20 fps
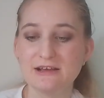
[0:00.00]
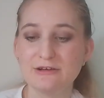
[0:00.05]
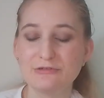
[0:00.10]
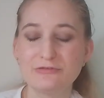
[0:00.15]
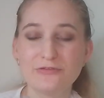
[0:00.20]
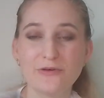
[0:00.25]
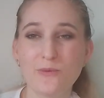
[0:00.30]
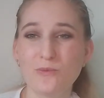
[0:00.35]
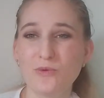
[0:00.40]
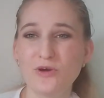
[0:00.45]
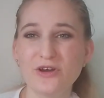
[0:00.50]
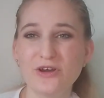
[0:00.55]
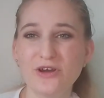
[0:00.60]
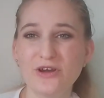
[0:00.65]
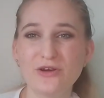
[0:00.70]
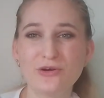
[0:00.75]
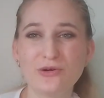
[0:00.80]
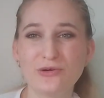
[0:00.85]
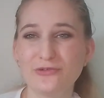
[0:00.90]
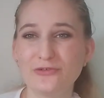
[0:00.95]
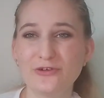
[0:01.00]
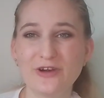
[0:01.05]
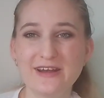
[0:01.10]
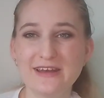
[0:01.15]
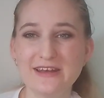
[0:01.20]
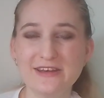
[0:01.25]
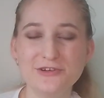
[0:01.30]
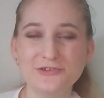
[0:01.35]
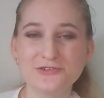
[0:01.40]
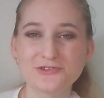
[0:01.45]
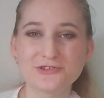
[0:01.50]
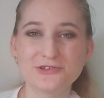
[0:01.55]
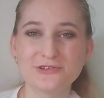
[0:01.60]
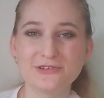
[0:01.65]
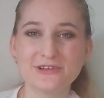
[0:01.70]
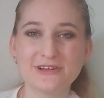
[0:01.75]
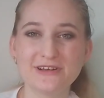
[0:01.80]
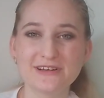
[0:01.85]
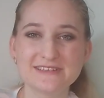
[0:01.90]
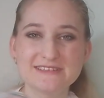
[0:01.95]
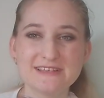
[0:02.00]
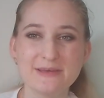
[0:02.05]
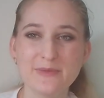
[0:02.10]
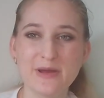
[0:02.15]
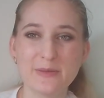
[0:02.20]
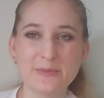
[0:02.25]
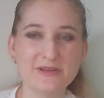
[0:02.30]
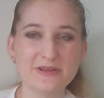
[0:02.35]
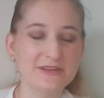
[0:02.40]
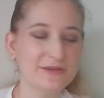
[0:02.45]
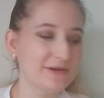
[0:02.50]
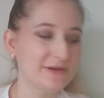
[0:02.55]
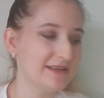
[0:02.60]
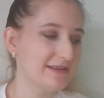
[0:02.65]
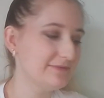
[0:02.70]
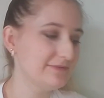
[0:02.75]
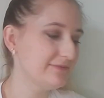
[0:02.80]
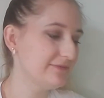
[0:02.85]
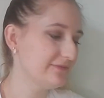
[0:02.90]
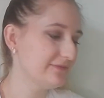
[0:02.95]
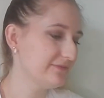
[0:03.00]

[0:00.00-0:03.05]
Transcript: for work or for any neutral looks I might be doing.